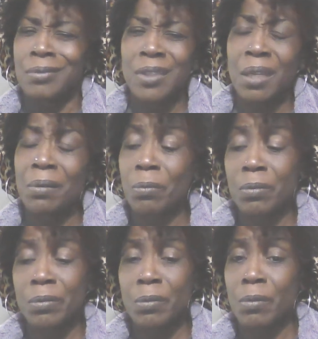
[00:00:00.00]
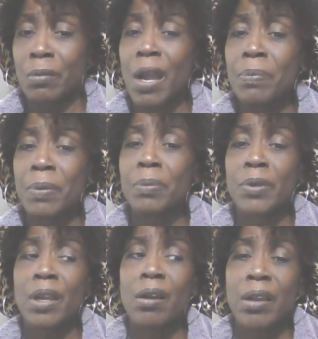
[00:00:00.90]
Them white people,
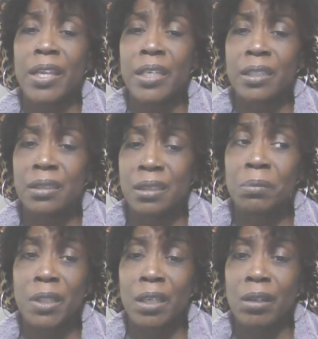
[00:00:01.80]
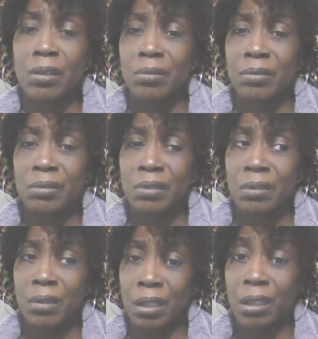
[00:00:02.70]
y'all age. Some of y'all,
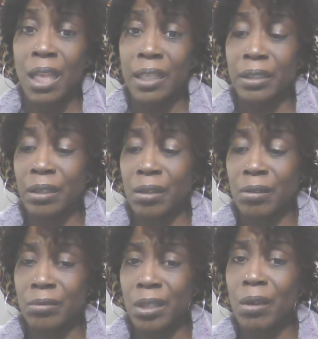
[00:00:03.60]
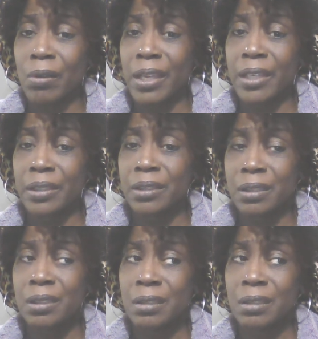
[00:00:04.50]
a lot of y'all age.